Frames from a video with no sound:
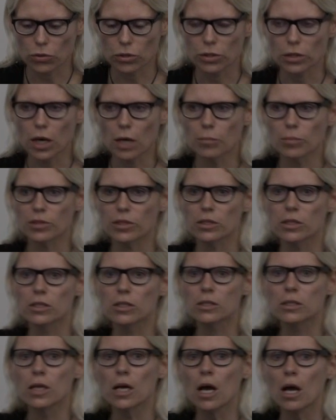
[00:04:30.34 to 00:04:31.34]

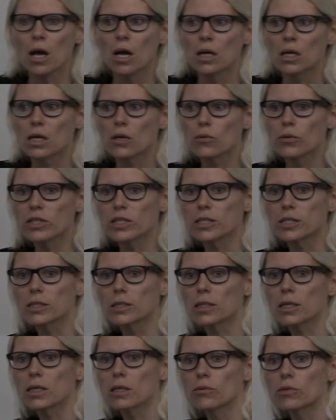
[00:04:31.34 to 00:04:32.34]
numbers. It
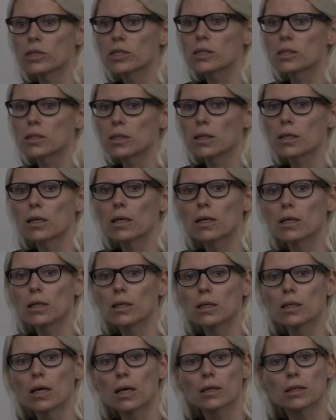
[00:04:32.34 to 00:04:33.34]
was
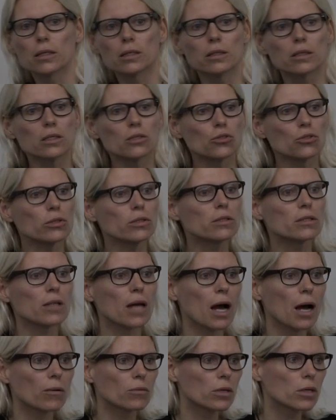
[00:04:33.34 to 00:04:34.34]
a condition
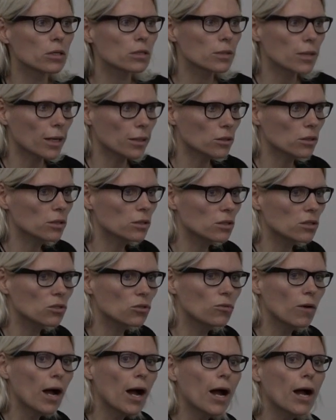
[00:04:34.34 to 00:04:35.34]
that was actually
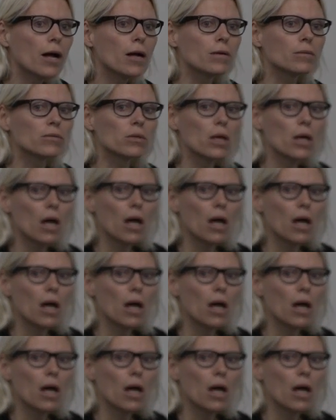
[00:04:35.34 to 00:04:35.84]
described